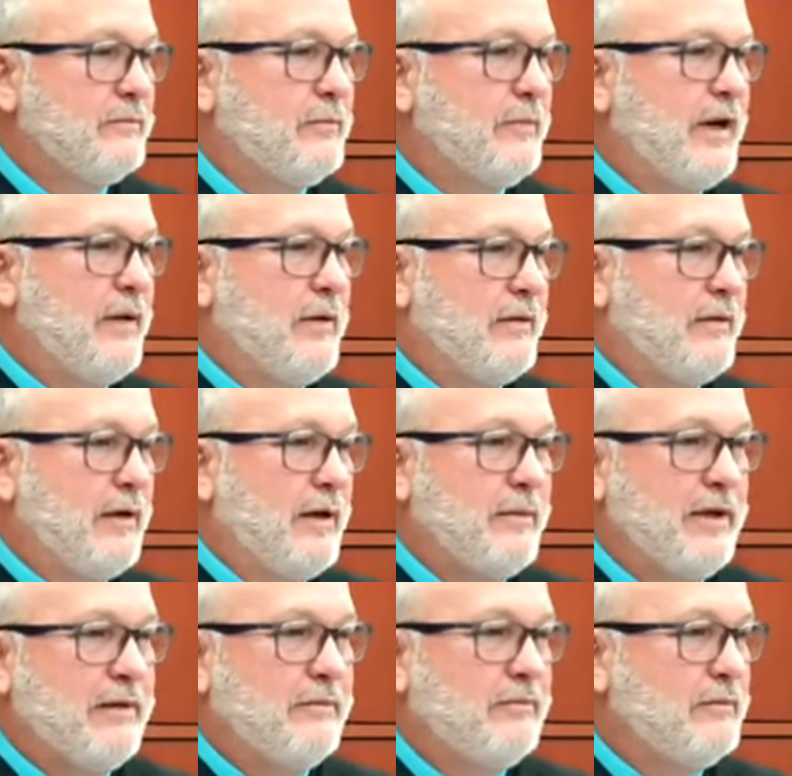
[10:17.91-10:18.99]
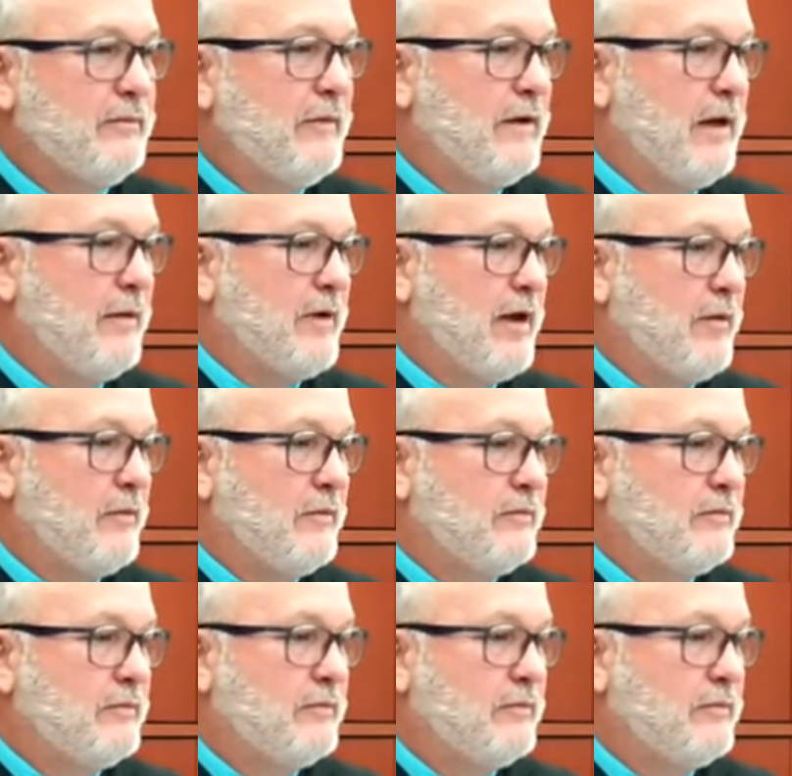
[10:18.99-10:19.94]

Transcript: but I mean, I'm not.